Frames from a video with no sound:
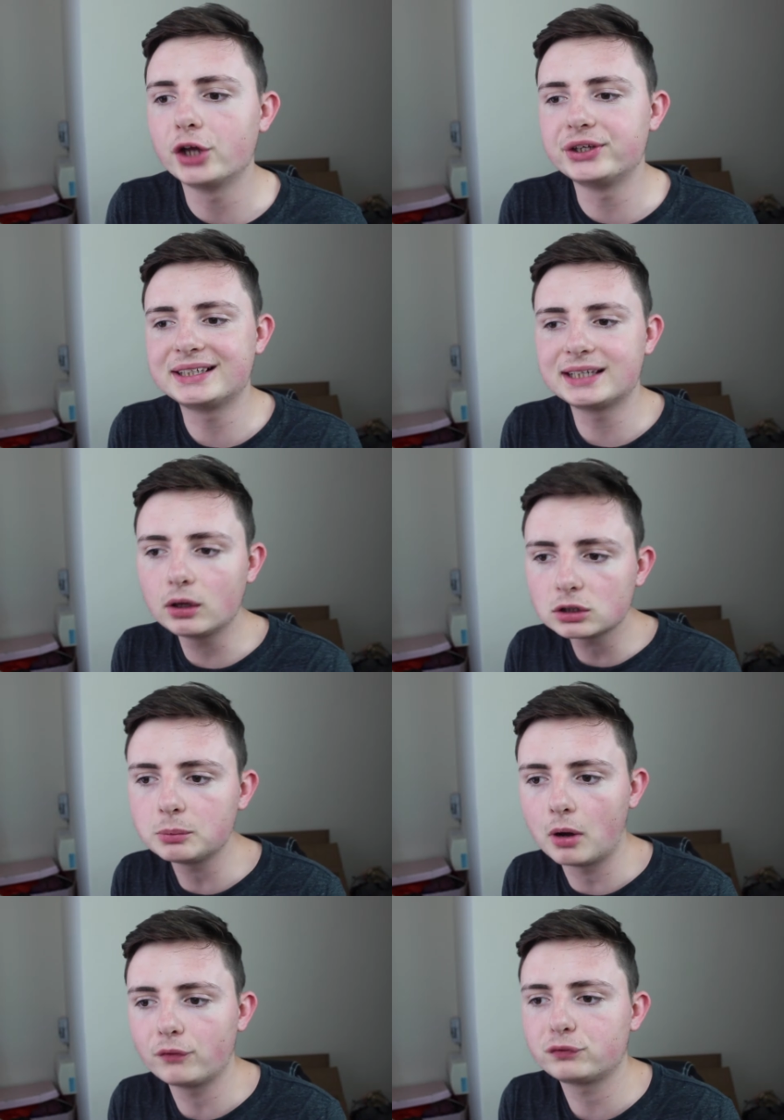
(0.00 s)
And you
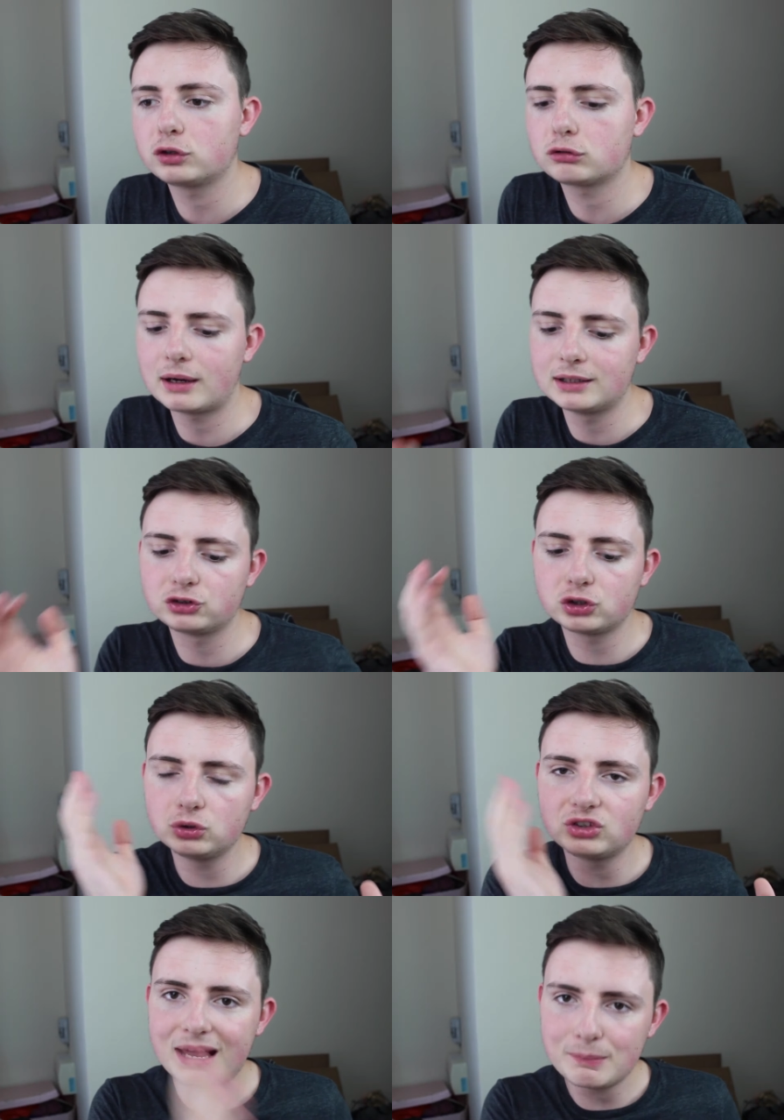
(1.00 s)
killed him off to create this
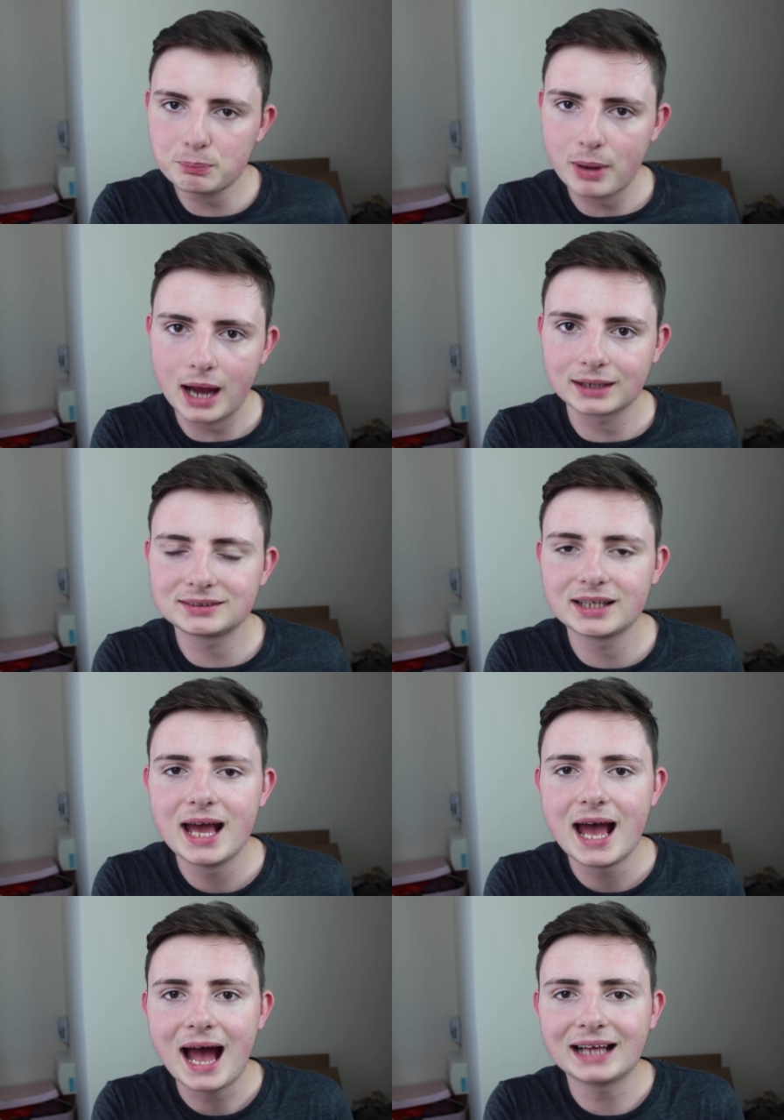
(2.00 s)
huge impact.
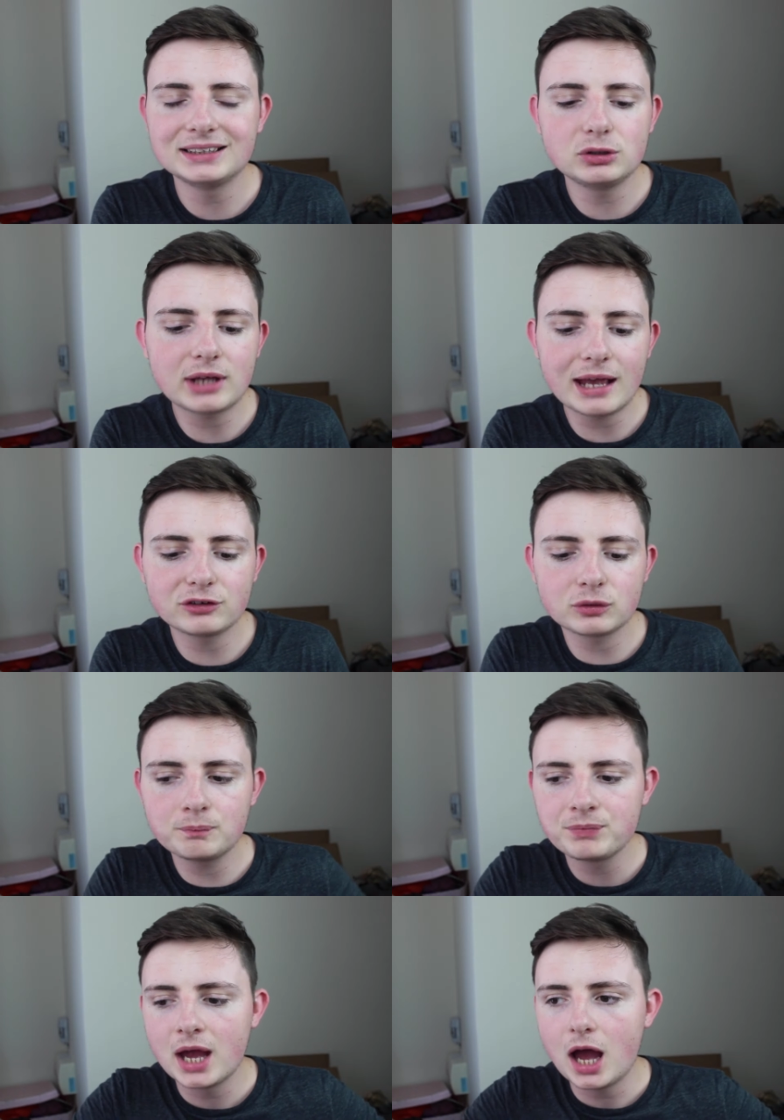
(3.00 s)
And you gave
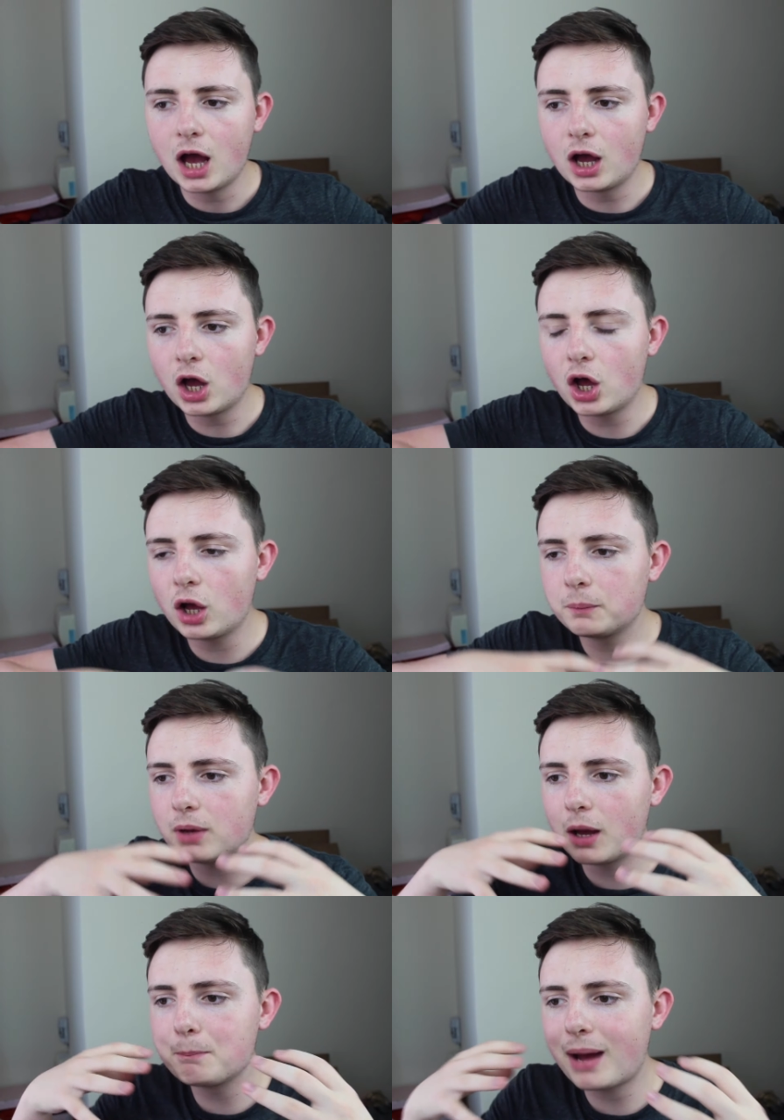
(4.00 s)
him a, a,
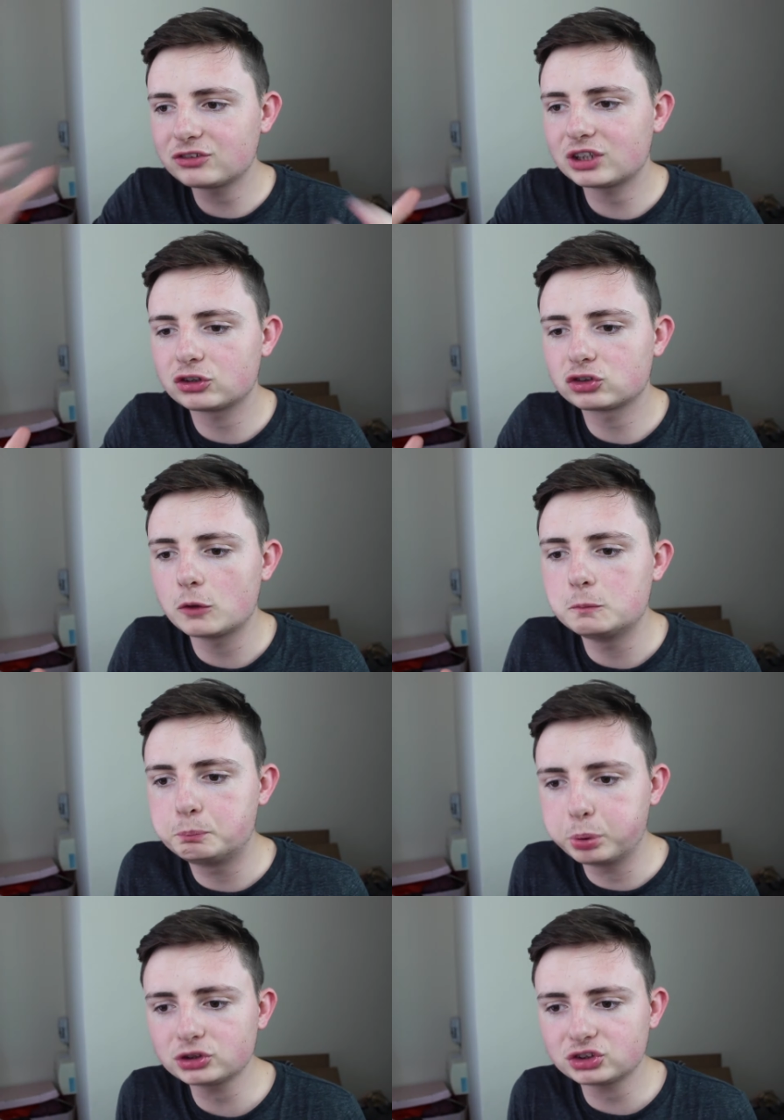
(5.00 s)
a magic so
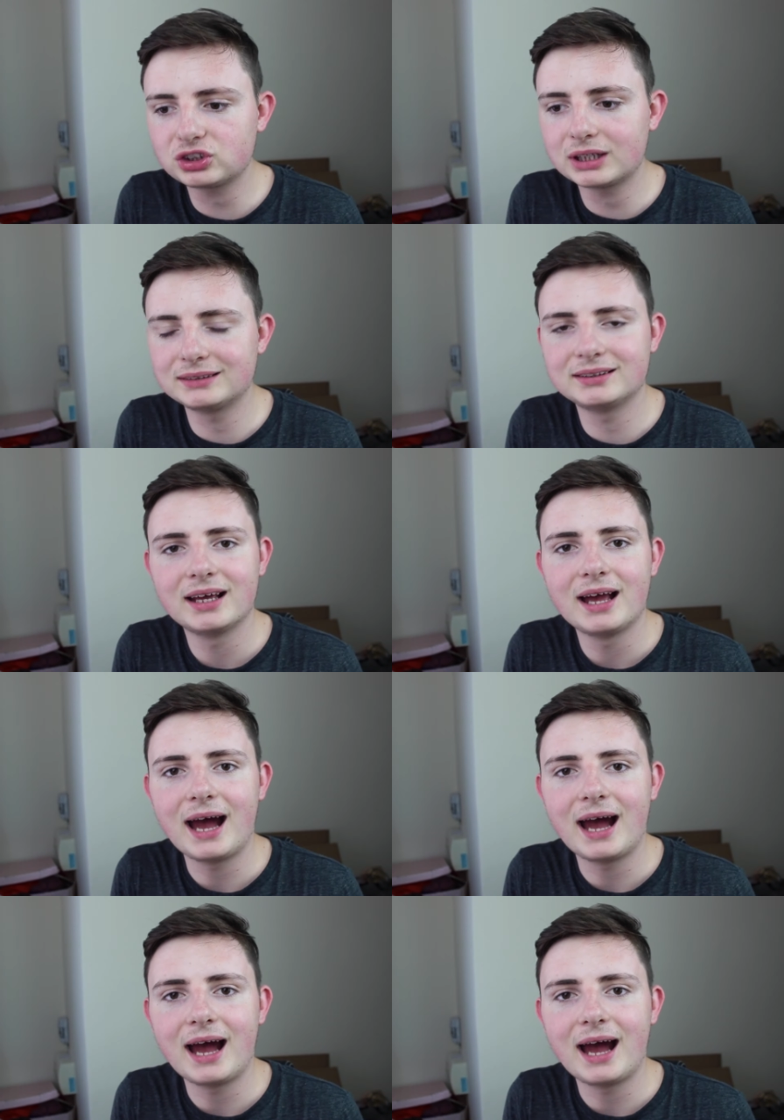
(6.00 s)
busted